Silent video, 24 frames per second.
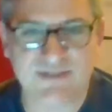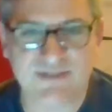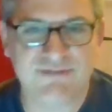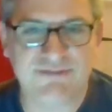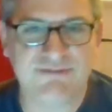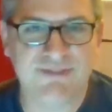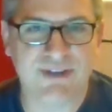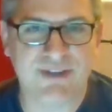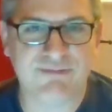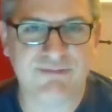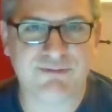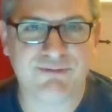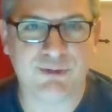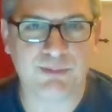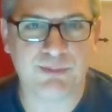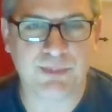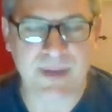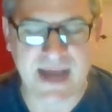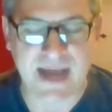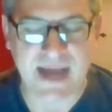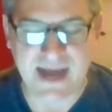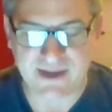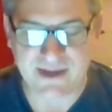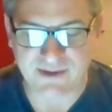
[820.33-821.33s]
a fitful
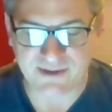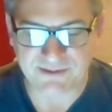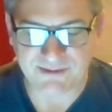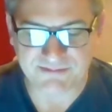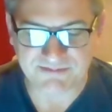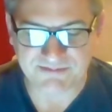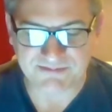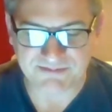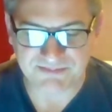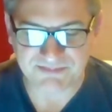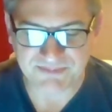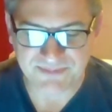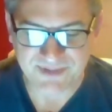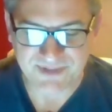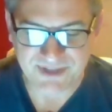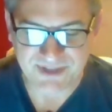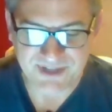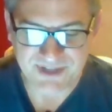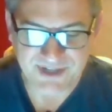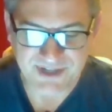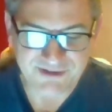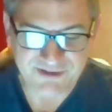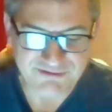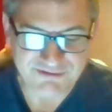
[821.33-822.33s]
patter.
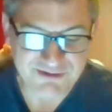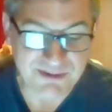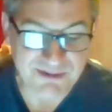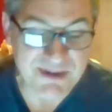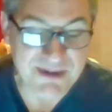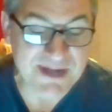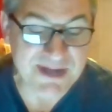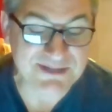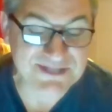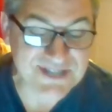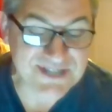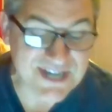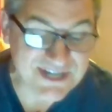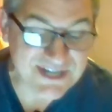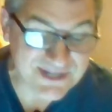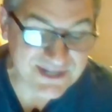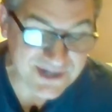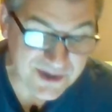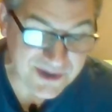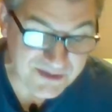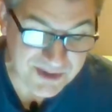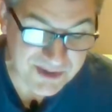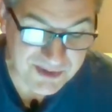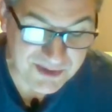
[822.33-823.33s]
From outside
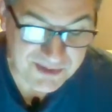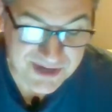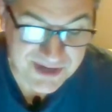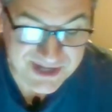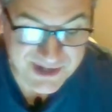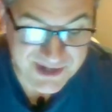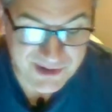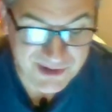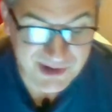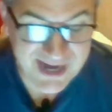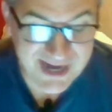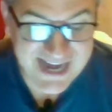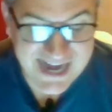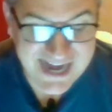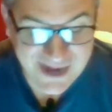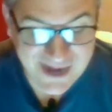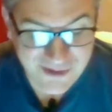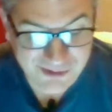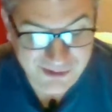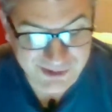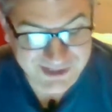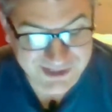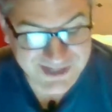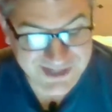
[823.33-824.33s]
the open window, a
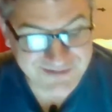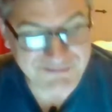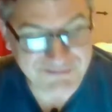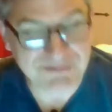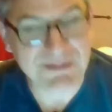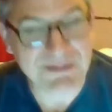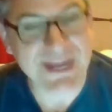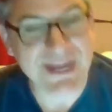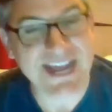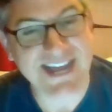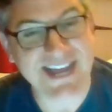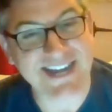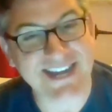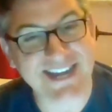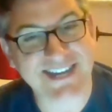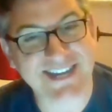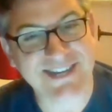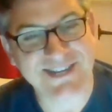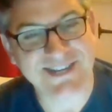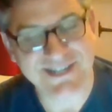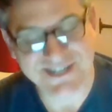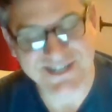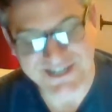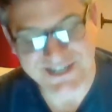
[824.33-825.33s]
howl of panic
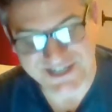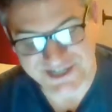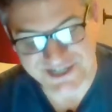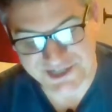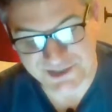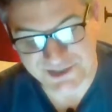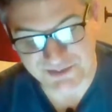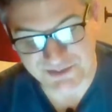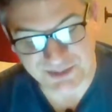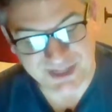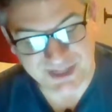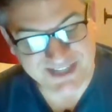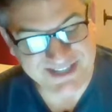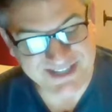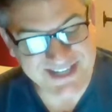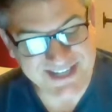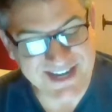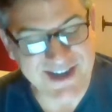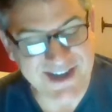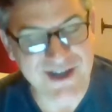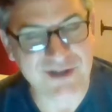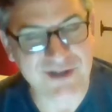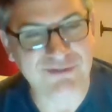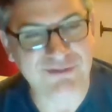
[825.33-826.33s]
split
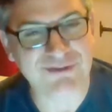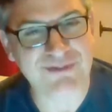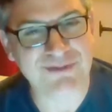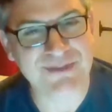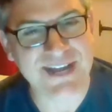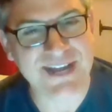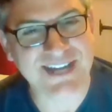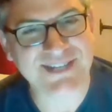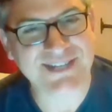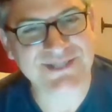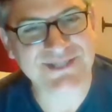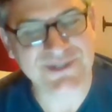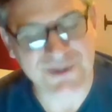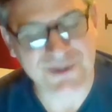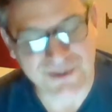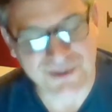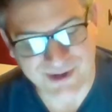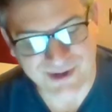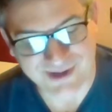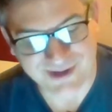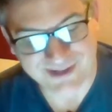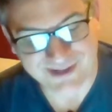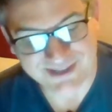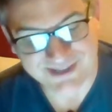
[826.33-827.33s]
the air from next
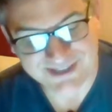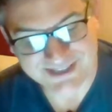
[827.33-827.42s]
door.